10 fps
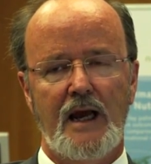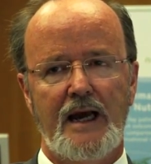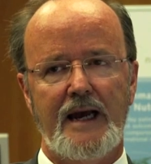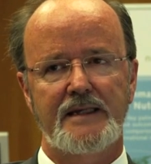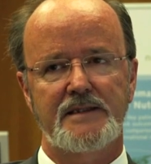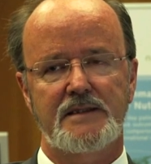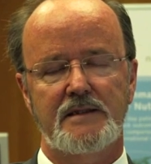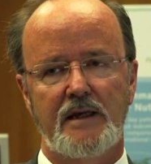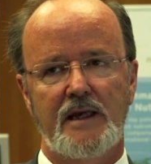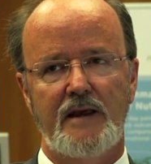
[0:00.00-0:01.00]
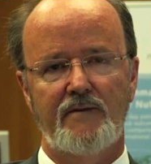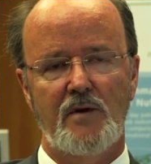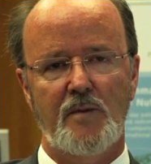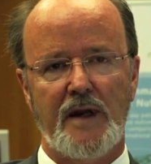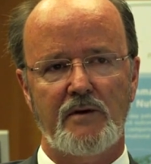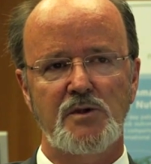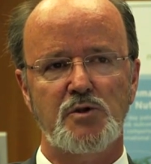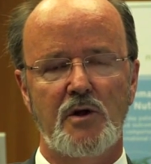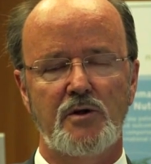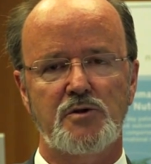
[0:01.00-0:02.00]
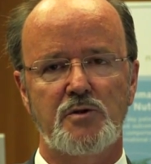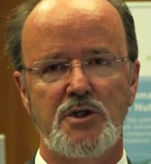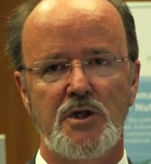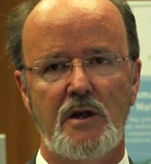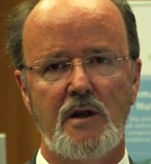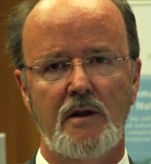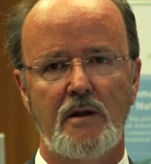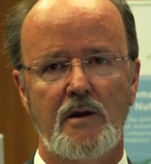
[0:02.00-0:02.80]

has given parenteral nutrition